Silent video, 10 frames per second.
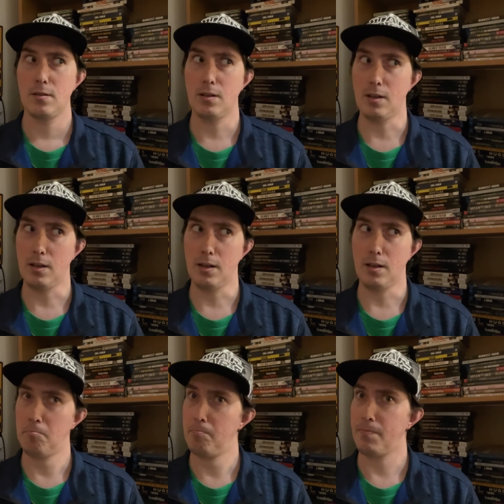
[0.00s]
uh,
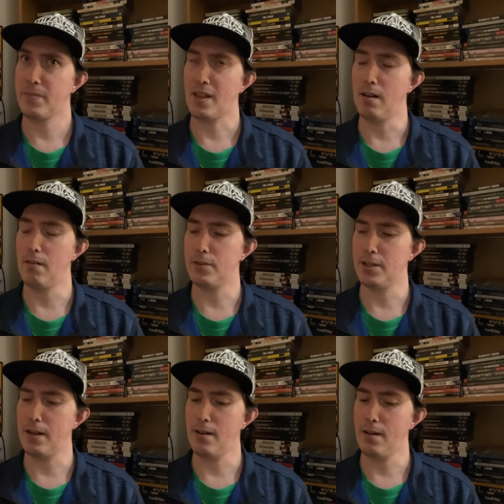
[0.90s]
of
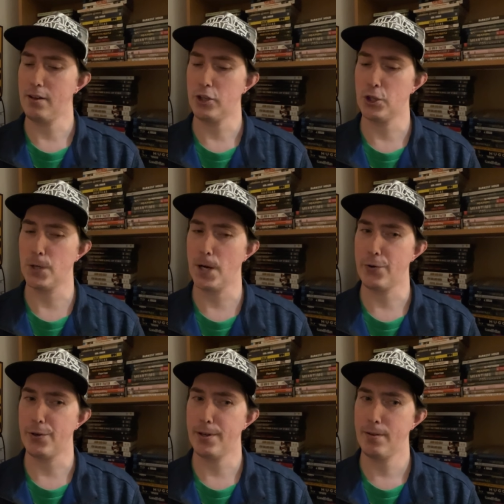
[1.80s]
said uh,
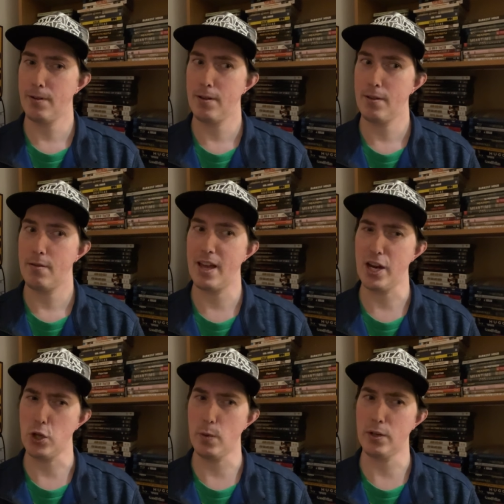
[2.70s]
genre
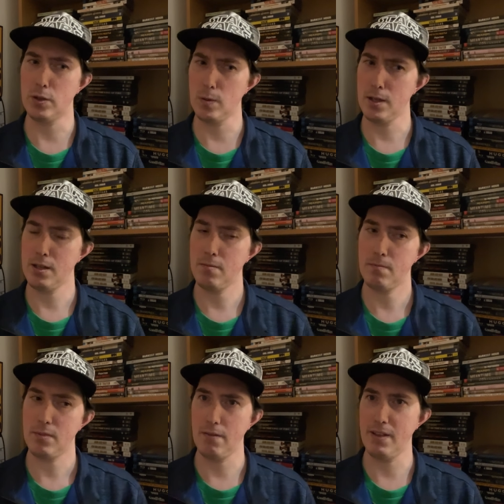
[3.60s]
that you enjoy,
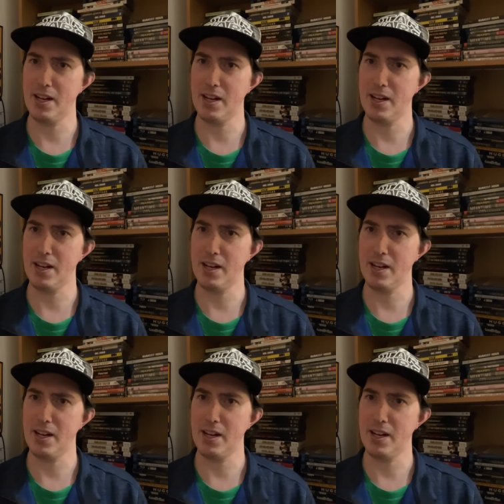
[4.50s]
if that